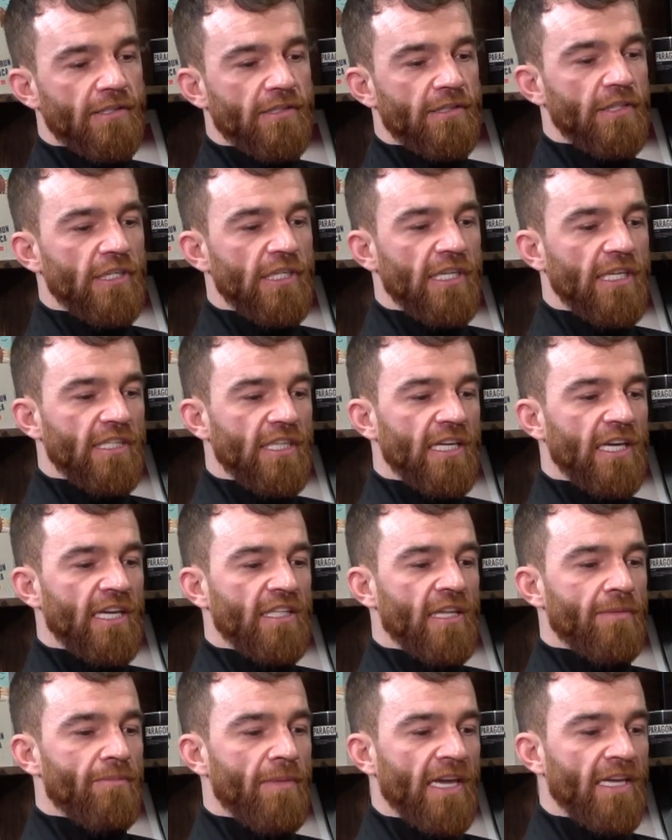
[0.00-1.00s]

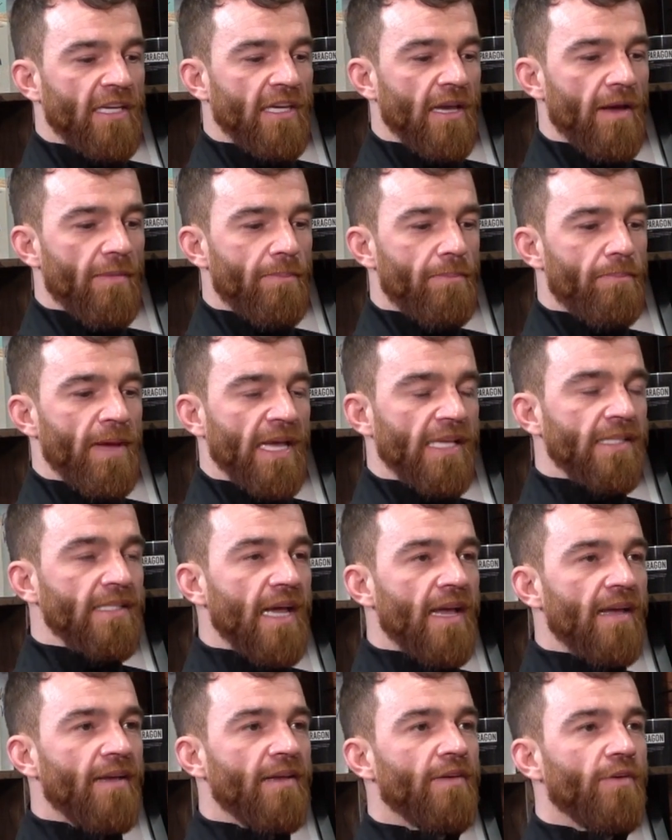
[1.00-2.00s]
Either make you
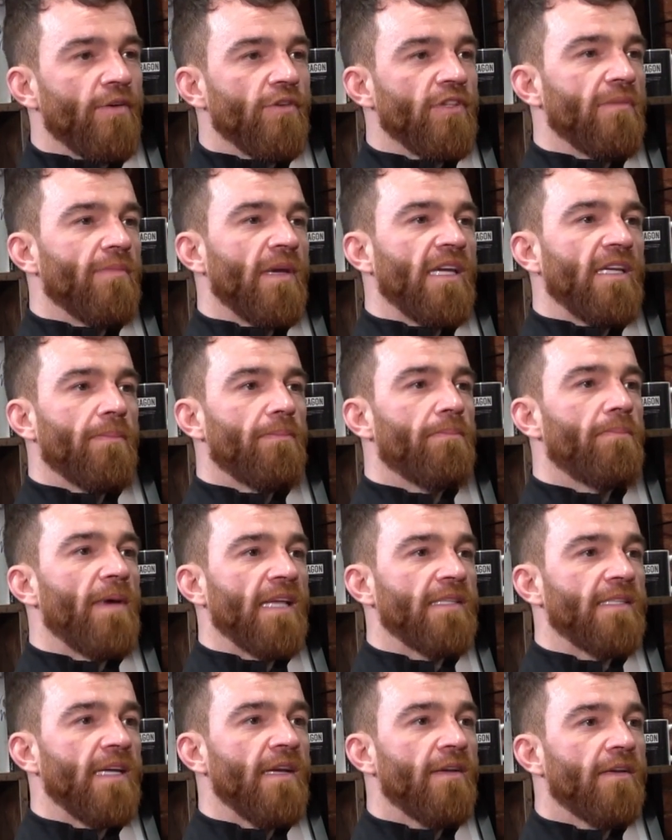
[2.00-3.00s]
bitter or they make you
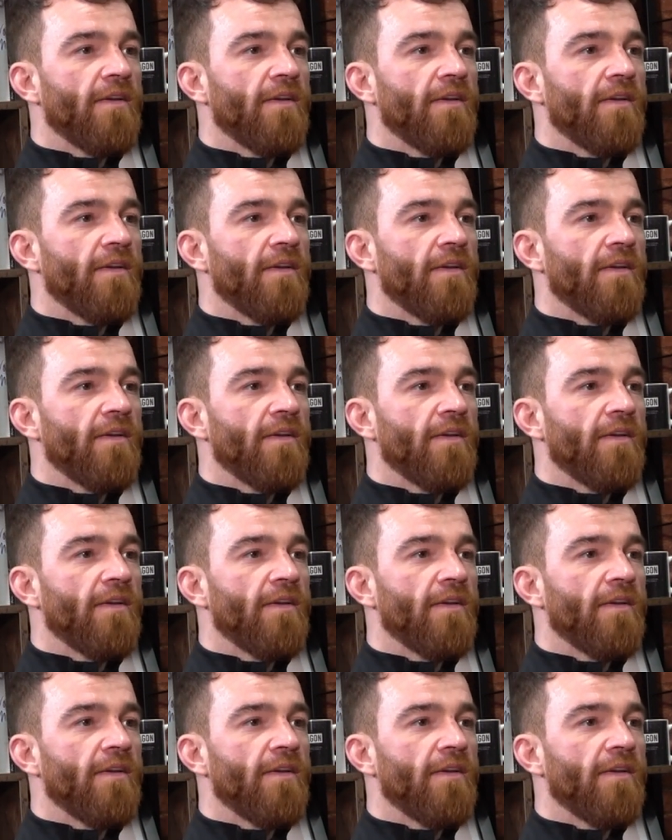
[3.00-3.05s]
better.